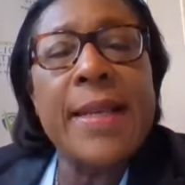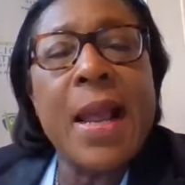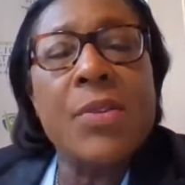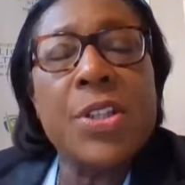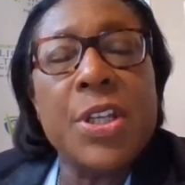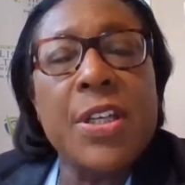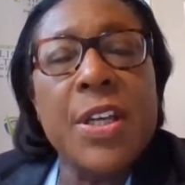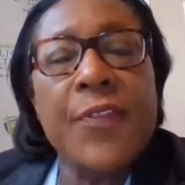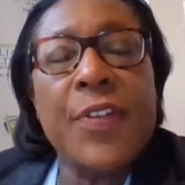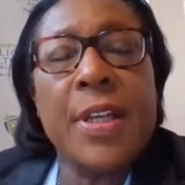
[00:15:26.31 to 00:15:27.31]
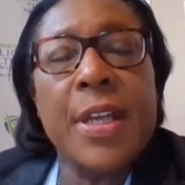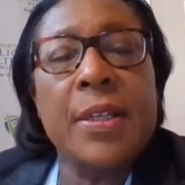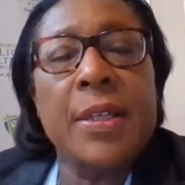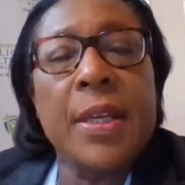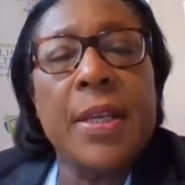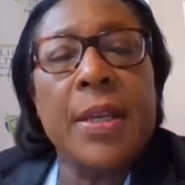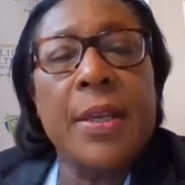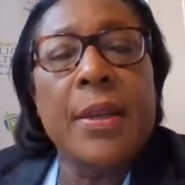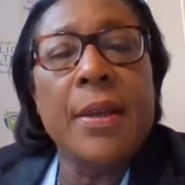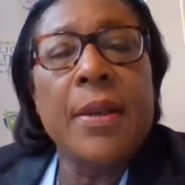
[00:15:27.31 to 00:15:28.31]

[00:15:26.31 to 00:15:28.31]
down significantly,